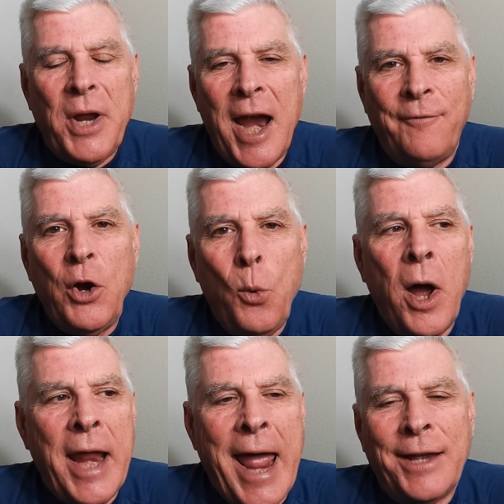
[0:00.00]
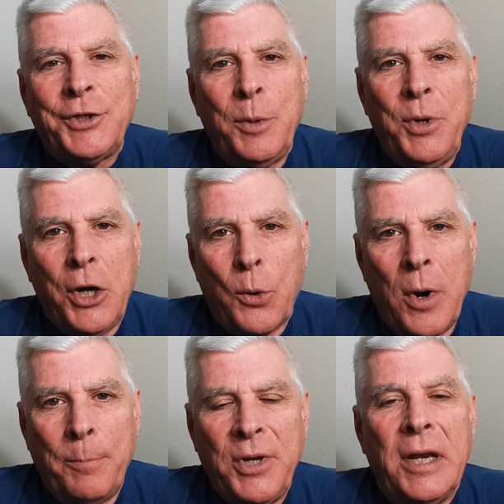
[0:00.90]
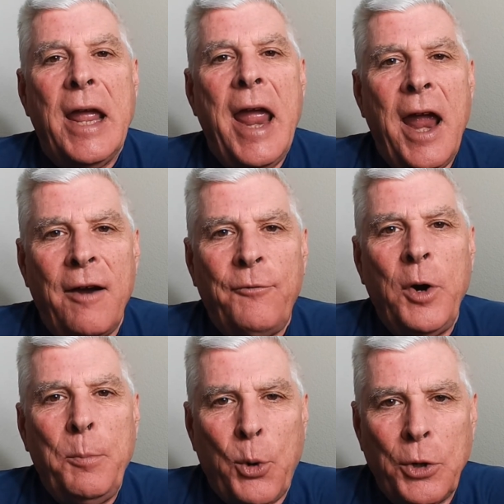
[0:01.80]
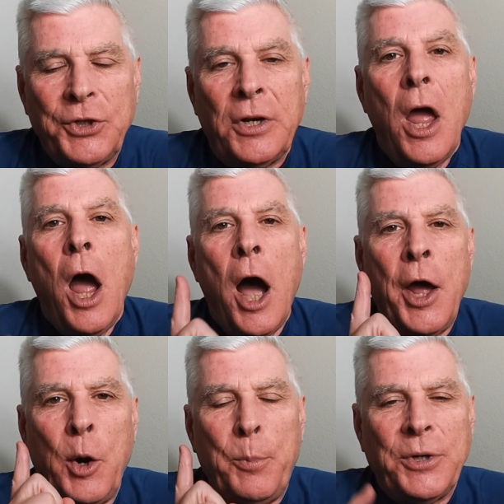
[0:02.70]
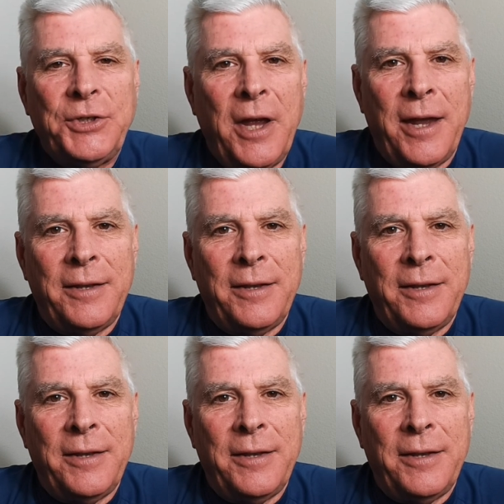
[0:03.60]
Everyone has to be corrupted. Every person, 100%.